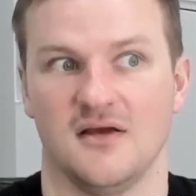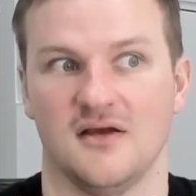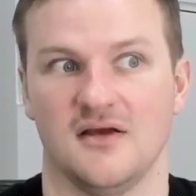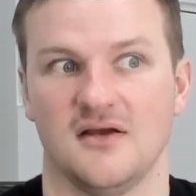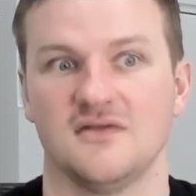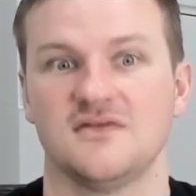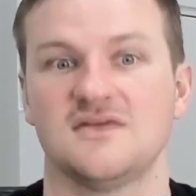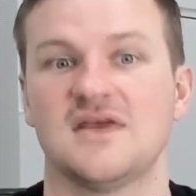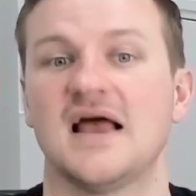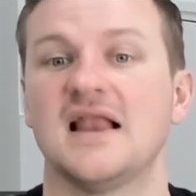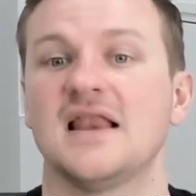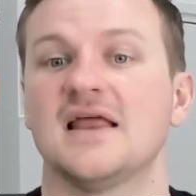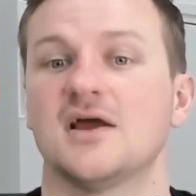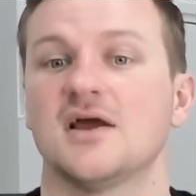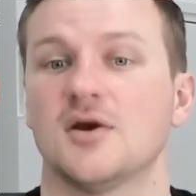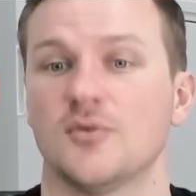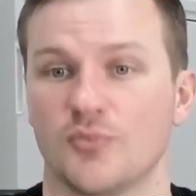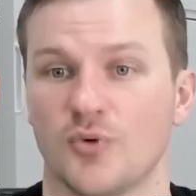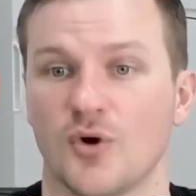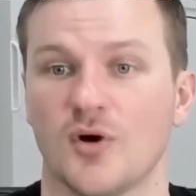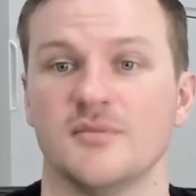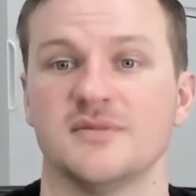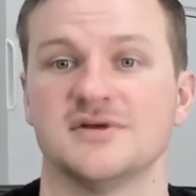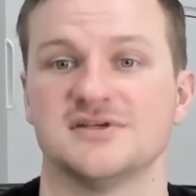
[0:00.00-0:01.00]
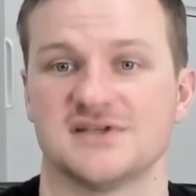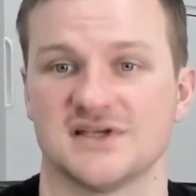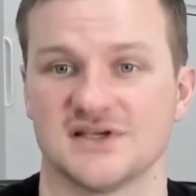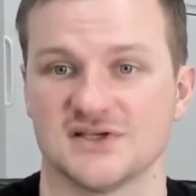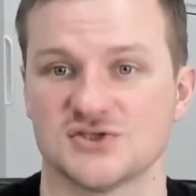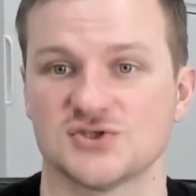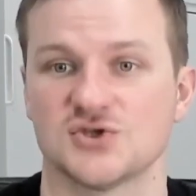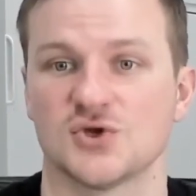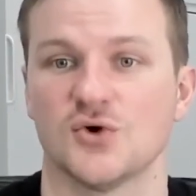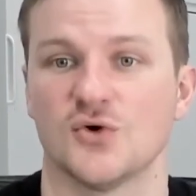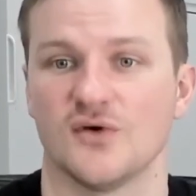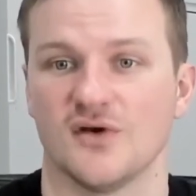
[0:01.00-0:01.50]
telling a promising
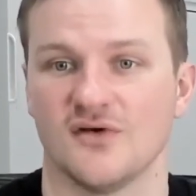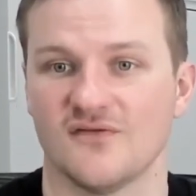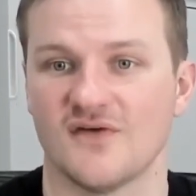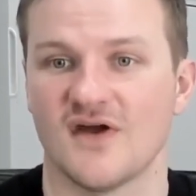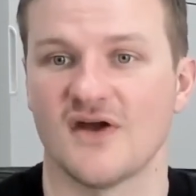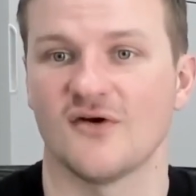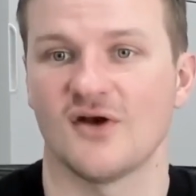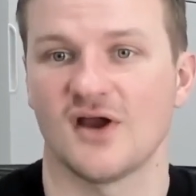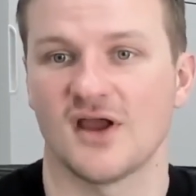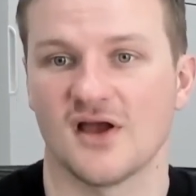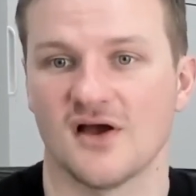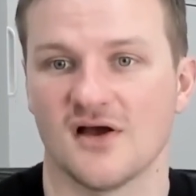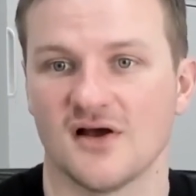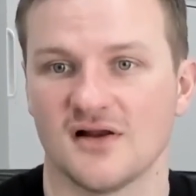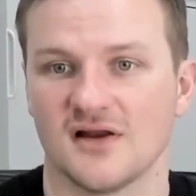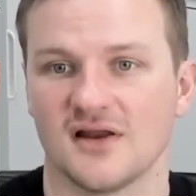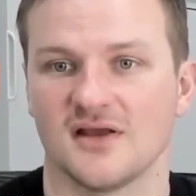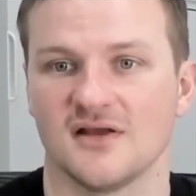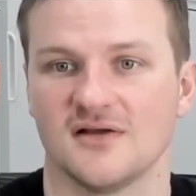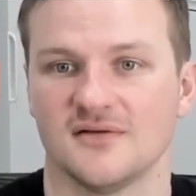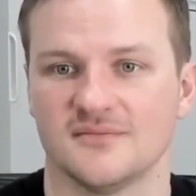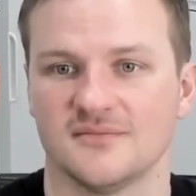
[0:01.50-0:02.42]
story very early.